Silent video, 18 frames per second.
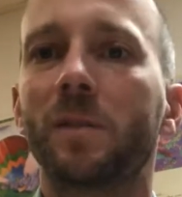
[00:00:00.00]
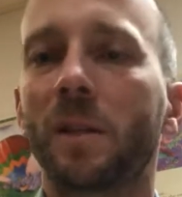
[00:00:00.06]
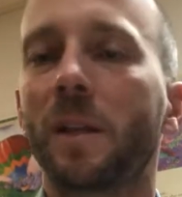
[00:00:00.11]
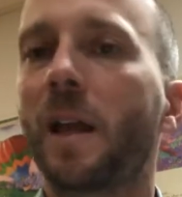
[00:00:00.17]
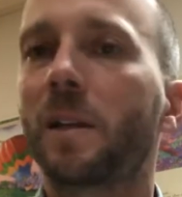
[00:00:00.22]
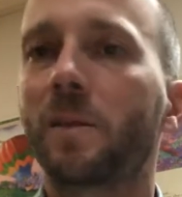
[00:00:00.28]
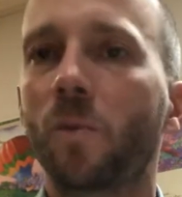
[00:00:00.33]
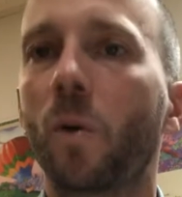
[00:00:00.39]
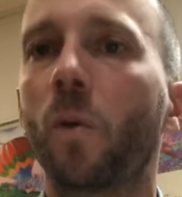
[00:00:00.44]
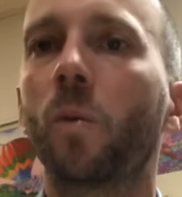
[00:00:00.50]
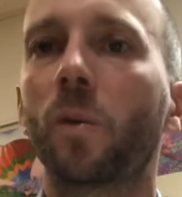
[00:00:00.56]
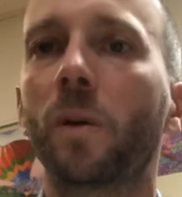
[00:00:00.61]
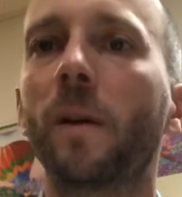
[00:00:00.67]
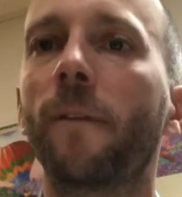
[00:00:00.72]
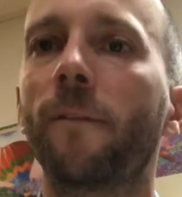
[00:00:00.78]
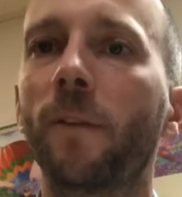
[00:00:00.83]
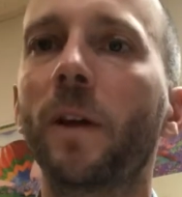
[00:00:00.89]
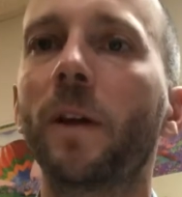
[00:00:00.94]
and that's what we're
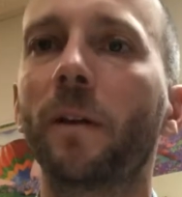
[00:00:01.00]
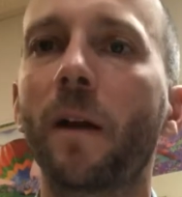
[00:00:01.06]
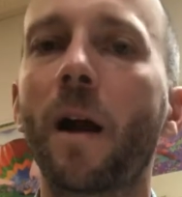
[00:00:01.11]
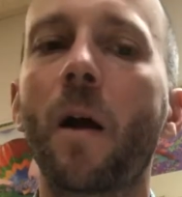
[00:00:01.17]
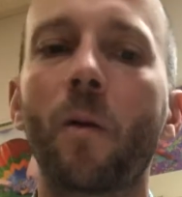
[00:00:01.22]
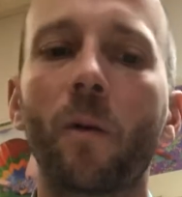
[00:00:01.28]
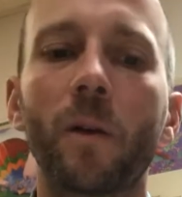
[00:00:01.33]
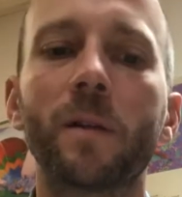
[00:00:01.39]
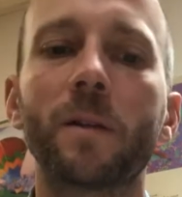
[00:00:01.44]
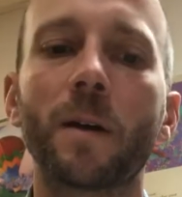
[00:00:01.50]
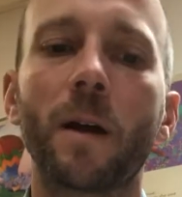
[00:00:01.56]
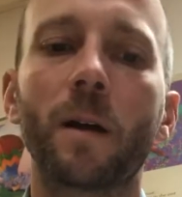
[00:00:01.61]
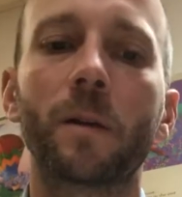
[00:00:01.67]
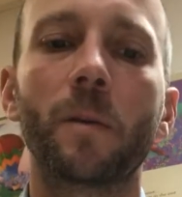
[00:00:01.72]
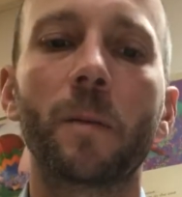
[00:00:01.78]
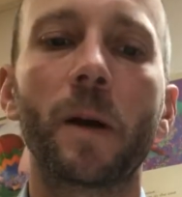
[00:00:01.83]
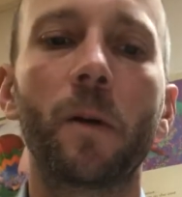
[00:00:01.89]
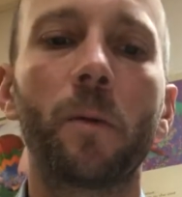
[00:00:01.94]
going to figure out and talk
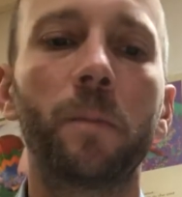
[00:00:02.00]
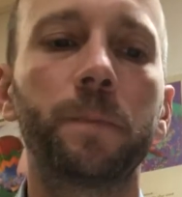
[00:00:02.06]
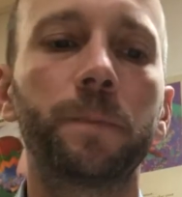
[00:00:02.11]
about.